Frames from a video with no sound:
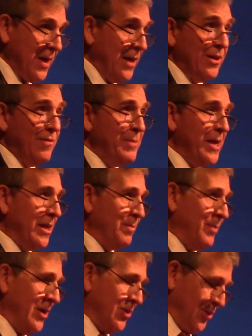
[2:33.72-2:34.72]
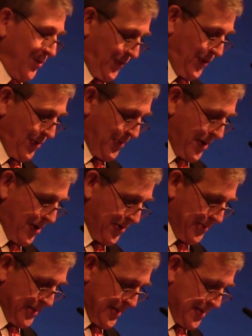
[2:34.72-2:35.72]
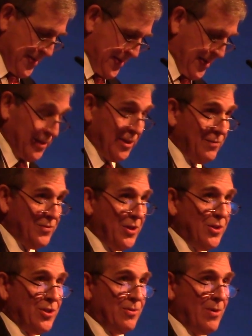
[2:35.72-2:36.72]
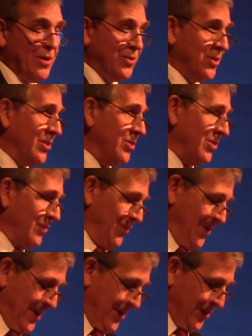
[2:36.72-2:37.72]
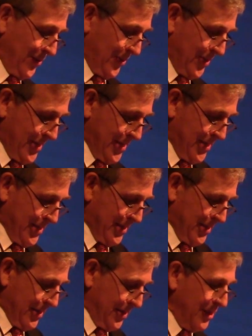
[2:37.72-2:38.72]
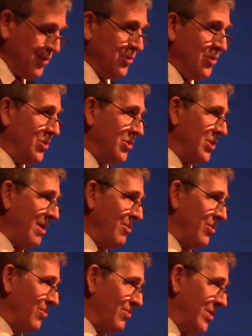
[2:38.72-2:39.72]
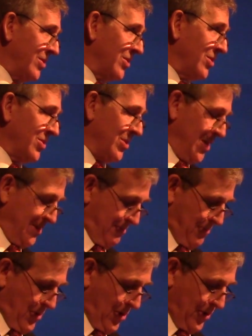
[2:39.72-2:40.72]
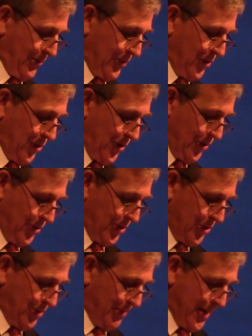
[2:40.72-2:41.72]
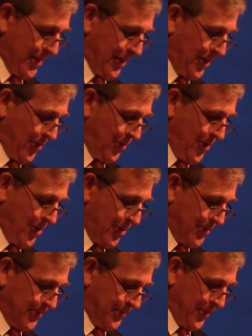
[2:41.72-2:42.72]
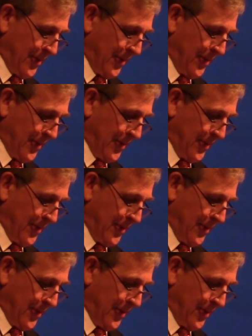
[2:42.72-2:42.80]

I love making patients feel better. I love teaching residents and fellows. And these are just some of the reasons that all of us chose this demanding career.